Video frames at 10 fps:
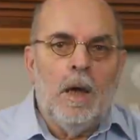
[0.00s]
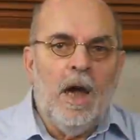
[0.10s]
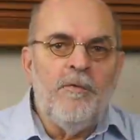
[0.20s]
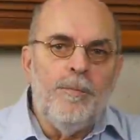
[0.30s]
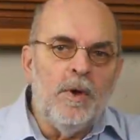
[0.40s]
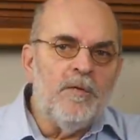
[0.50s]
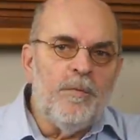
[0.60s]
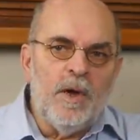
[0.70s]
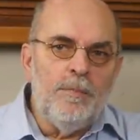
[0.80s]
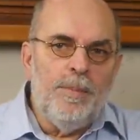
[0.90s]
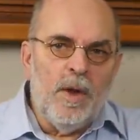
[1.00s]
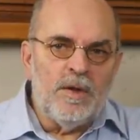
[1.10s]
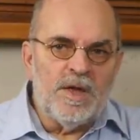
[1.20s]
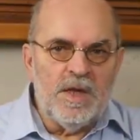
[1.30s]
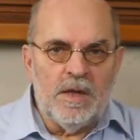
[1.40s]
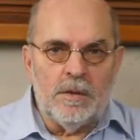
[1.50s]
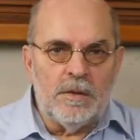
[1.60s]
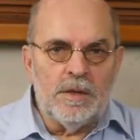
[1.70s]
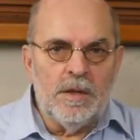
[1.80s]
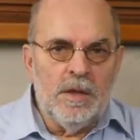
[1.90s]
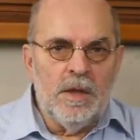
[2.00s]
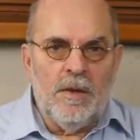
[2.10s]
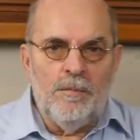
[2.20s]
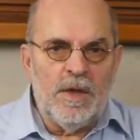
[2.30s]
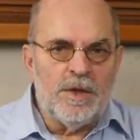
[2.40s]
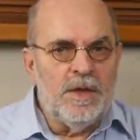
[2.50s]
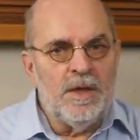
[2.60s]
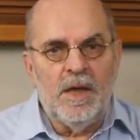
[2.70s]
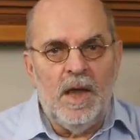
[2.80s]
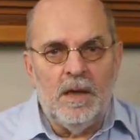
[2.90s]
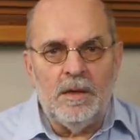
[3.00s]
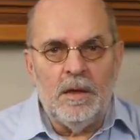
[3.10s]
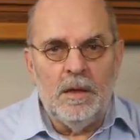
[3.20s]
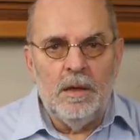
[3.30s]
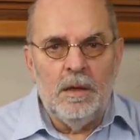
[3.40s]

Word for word: I've modified both channels and measured it again.